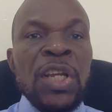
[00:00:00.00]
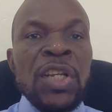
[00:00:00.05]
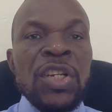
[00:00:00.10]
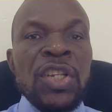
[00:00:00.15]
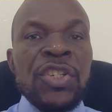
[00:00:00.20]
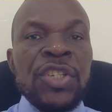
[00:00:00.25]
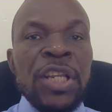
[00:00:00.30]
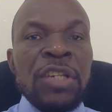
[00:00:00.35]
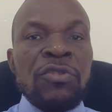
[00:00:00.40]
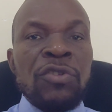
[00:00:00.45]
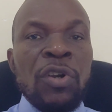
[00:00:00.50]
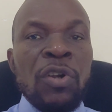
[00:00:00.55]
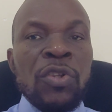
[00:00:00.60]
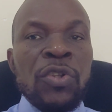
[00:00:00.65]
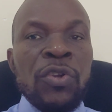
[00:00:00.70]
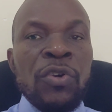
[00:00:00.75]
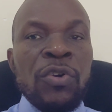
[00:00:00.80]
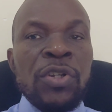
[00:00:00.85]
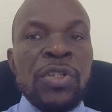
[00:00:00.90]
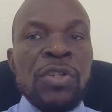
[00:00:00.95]
The central
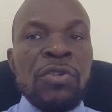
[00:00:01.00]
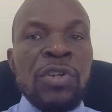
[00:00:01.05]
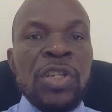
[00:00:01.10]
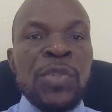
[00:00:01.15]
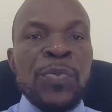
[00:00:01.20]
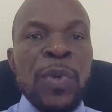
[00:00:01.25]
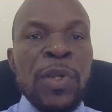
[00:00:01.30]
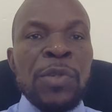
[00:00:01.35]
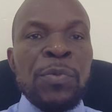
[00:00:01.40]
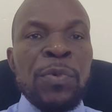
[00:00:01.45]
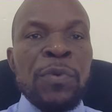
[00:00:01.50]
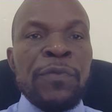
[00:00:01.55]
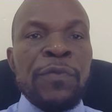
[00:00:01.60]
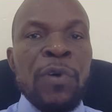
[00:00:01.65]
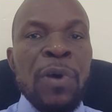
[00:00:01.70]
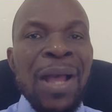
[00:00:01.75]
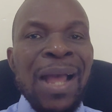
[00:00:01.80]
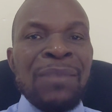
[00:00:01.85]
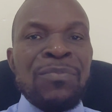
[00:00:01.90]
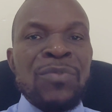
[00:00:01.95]
authority responsible
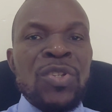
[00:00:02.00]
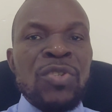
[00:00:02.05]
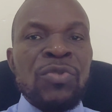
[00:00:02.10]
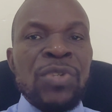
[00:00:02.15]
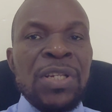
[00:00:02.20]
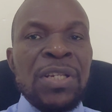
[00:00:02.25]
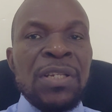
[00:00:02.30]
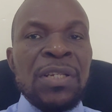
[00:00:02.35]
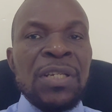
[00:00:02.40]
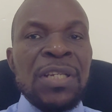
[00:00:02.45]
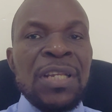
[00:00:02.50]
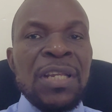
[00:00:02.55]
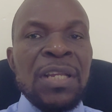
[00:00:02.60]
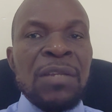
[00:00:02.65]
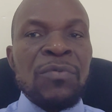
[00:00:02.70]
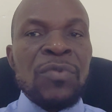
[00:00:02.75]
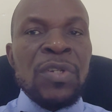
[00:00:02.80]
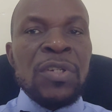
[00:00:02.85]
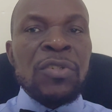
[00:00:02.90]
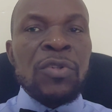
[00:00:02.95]
for administering
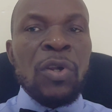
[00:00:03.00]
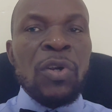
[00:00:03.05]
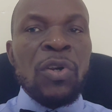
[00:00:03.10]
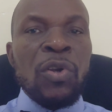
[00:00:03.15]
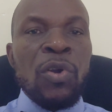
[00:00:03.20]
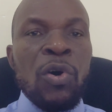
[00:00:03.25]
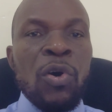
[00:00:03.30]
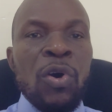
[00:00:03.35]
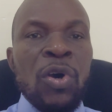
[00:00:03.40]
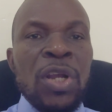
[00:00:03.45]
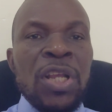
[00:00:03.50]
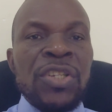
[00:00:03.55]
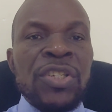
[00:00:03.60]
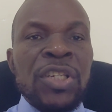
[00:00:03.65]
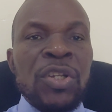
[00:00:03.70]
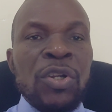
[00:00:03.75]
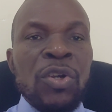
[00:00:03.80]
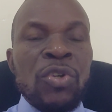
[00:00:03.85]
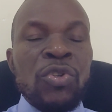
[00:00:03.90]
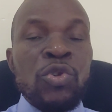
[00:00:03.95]
immigration law is
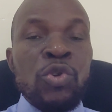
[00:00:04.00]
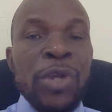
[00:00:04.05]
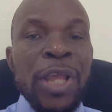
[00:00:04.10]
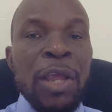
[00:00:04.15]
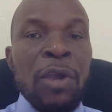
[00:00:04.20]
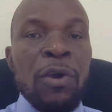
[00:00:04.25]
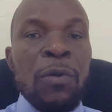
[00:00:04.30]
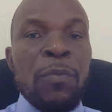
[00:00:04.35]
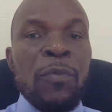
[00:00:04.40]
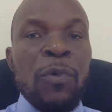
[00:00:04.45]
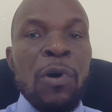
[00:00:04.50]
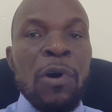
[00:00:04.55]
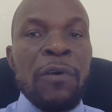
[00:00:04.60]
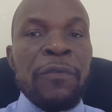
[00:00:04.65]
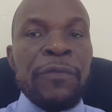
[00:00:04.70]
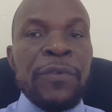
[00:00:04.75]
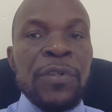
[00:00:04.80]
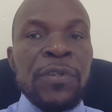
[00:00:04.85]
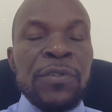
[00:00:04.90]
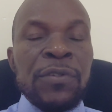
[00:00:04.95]
the UK Home
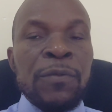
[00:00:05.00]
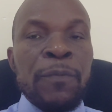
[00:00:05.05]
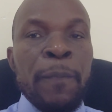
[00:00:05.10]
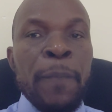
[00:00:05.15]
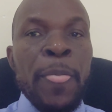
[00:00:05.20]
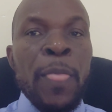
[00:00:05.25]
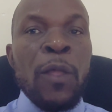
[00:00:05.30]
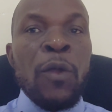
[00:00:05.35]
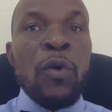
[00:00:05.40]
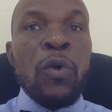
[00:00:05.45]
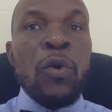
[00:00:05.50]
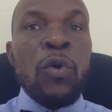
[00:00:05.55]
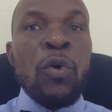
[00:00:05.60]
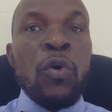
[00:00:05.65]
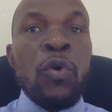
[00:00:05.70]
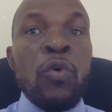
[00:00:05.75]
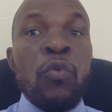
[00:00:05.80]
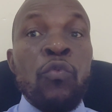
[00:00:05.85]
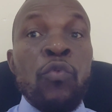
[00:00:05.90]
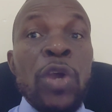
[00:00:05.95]
Office,
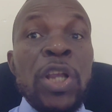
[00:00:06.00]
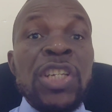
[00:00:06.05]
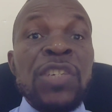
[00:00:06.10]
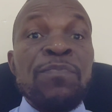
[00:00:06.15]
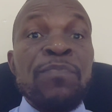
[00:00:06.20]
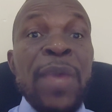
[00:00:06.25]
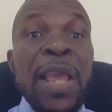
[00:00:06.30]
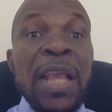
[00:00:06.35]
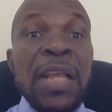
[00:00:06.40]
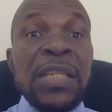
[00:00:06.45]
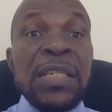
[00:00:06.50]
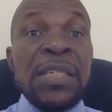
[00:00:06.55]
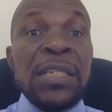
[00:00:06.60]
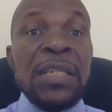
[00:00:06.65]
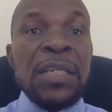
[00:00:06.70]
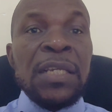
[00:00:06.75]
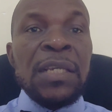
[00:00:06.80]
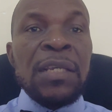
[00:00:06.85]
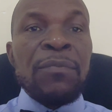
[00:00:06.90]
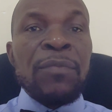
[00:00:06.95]
which
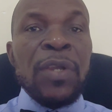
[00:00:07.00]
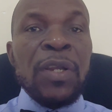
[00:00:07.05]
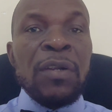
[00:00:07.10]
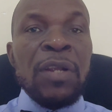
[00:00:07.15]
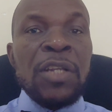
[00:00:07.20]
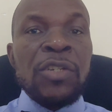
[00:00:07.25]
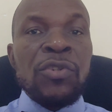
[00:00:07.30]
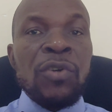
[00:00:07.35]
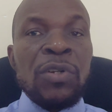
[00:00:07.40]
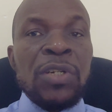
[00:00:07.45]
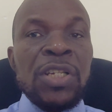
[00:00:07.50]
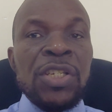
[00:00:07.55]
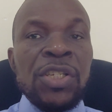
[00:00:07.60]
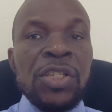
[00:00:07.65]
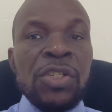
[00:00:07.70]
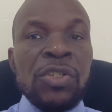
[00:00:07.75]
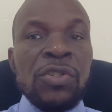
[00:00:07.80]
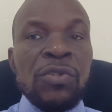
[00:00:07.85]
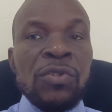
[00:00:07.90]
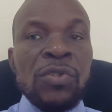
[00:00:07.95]
makes immigration
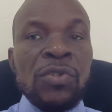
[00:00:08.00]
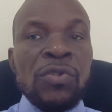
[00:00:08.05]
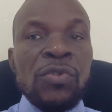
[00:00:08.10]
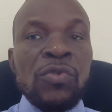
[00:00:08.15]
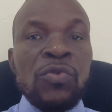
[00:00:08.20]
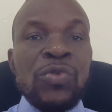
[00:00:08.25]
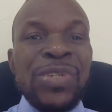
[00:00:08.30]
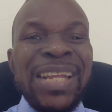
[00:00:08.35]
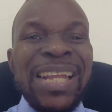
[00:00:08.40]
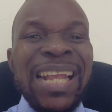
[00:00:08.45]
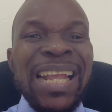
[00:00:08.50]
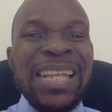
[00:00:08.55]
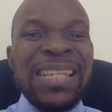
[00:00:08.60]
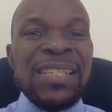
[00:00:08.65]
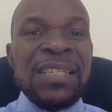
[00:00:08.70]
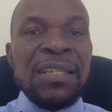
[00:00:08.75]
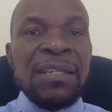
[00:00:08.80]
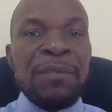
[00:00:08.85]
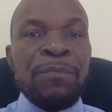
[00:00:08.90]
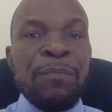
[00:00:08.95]
decisions through
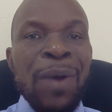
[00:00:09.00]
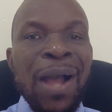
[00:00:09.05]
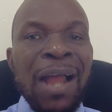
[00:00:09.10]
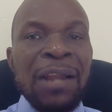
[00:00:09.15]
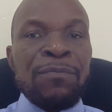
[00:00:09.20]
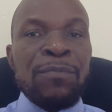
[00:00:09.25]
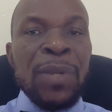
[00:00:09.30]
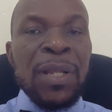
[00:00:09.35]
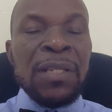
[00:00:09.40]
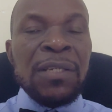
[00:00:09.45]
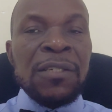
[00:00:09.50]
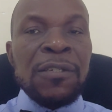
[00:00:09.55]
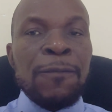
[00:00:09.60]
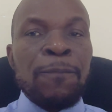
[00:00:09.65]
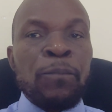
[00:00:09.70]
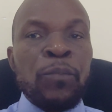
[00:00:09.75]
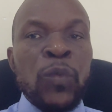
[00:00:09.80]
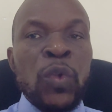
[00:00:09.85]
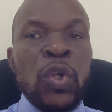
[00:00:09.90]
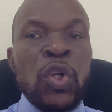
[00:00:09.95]
its departments
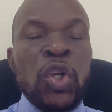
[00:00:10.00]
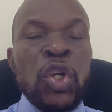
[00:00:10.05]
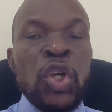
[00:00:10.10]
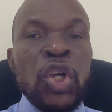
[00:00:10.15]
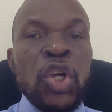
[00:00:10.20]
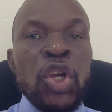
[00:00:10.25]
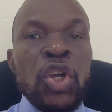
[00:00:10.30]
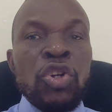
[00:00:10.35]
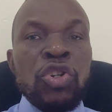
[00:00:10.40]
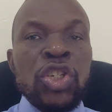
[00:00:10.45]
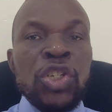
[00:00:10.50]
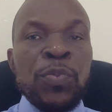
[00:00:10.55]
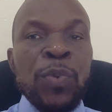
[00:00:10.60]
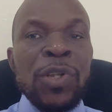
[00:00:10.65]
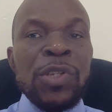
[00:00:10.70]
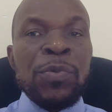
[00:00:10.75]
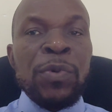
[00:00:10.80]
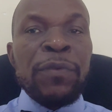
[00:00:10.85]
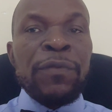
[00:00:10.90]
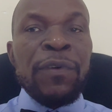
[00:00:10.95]

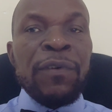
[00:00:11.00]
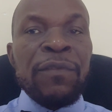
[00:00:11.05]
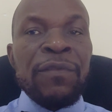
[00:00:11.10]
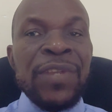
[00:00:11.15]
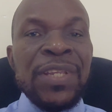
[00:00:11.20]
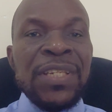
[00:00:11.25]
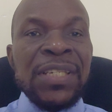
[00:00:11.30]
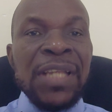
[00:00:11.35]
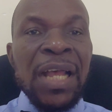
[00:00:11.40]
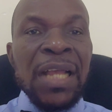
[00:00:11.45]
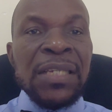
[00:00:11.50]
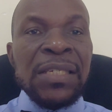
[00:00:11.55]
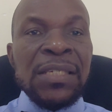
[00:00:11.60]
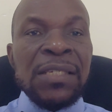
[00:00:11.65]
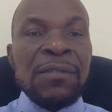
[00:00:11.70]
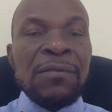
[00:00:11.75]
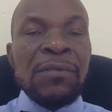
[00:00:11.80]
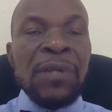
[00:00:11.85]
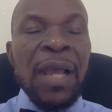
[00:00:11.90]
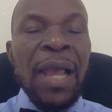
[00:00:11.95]
responsible for visas,
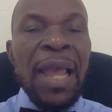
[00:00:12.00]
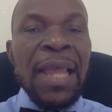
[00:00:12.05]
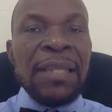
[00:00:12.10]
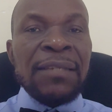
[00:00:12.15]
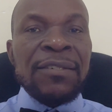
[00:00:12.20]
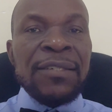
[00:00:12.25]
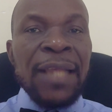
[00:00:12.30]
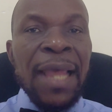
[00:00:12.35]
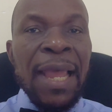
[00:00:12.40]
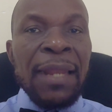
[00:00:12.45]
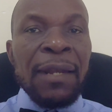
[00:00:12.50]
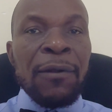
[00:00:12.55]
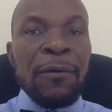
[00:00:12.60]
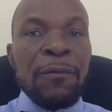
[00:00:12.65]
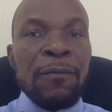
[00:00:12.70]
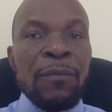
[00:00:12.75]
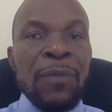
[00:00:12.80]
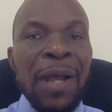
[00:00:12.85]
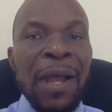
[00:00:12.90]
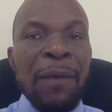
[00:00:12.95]

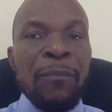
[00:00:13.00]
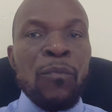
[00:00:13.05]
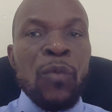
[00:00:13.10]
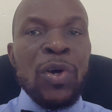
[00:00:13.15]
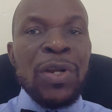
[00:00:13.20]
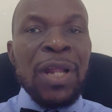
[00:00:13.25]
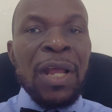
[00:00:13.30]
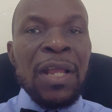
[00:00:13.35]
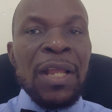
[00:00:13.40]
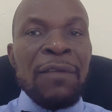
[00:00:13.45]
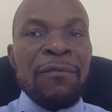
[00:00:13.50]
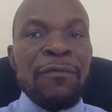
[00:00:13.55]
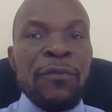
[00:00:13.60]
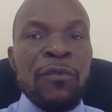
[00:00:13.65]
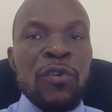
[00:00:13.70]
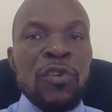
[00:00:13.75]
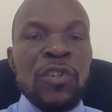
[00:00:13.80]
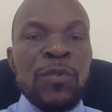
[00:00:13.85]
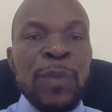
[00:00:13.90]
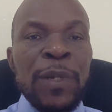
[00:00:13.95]
asylum, and border
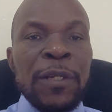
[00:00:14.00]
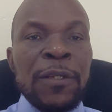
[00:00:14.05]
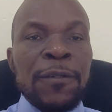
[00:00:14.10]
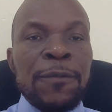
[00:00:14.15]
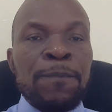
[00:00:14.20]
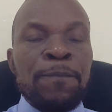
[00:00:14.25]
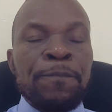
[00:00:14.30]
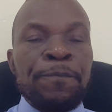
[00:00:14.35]
enforcement.